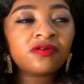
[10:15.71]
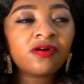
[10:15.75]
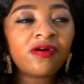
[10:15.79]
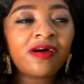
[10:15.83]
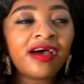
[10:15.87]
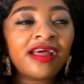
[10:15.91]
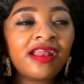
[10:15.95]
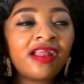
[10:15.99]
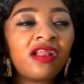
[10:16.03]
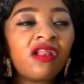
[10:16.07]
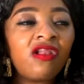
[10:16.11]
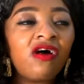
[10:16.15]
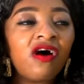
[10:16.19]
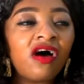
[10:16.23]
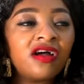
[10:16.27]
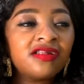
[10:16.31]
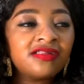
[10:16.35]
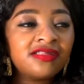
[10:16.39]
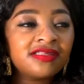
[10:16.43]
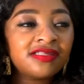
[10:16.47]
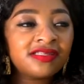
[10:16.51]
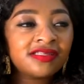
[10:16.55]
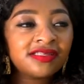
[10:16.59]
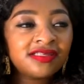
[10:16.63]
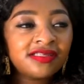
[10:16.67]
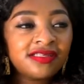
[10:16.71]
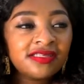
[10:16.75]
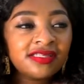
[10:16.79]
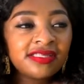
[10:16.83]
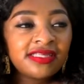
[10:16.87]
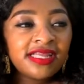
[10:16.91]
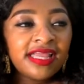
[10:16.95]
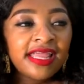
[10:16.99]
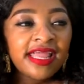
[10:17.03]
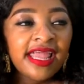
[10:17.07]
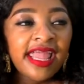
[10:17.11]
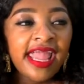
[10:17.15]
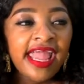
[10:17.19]
quite a lot.
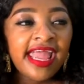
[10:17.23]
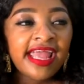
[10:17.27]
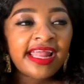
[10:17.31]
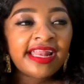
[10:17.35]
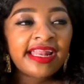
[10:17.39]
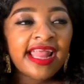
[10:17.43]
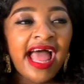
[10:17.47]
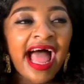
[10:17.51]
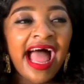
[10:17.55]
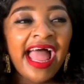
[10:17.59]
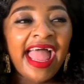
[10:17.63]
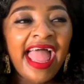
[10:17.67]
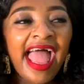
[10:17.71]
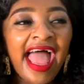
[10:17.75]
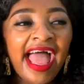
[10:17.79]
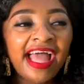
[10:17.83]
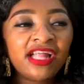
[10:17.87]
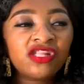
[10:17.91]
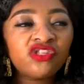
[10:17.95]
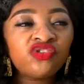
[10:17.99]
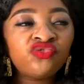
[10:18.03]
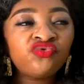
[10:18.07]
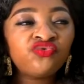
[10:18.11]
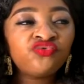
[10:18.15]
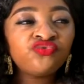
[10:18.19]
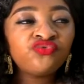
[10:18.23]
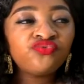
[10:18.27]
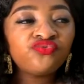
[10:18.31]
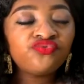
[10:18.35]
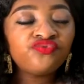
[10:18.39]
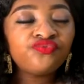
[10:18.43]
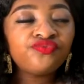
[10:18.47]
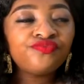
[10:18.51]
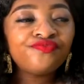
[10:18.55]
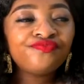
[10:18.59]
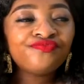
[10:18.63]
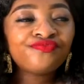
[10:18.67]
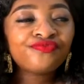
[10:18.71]
And I had to,
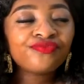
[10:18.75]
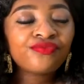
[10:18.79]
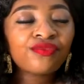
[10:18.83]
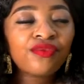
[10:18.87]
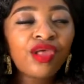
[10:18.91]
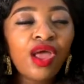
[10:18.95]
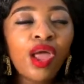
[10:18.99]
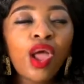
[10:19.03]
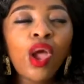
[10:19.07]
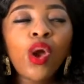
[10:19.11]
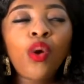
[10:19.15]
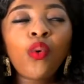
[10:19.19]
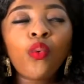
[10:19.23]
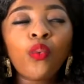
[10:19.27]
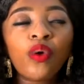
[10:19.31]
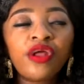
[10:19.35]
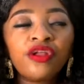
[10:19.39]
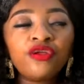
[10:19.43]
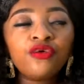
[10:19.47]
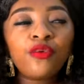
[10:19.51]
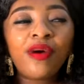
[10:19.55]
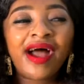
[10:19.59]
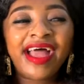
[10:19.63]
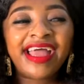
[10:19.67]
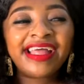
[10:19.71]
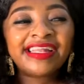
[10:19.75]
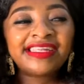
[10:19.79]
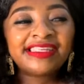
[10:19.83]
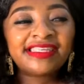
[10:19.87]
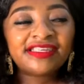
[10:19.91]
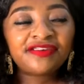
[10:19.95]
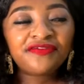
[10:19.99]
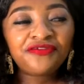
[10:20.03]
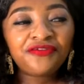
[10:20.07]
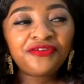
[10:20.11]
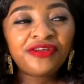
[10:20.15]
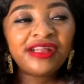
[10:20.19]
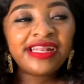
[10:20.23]
when you are a
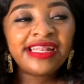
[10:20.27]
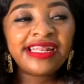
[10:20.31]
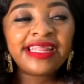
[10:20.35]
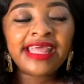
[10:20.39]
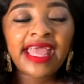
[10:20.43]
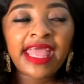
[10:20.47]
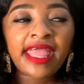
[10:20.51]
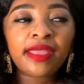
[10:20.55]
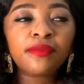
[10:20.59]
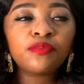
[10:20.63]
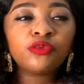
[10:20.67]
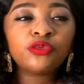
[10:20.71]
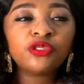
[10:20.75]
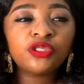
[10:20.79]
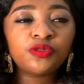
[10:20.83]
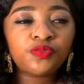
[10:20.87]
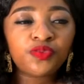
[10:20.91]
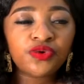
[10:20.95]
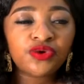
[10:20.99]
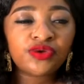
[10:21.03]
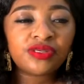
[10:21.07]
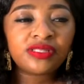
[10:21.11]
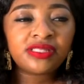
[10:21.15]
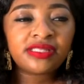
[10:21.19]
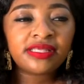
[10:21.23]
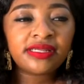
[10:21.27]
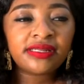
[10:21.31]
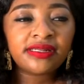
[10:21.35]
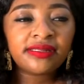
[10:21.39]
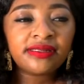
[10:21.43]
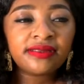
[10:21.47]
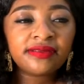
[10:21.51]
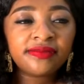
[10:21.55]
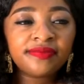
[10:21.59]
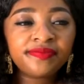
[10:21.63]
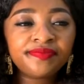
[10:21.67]
differently abled person,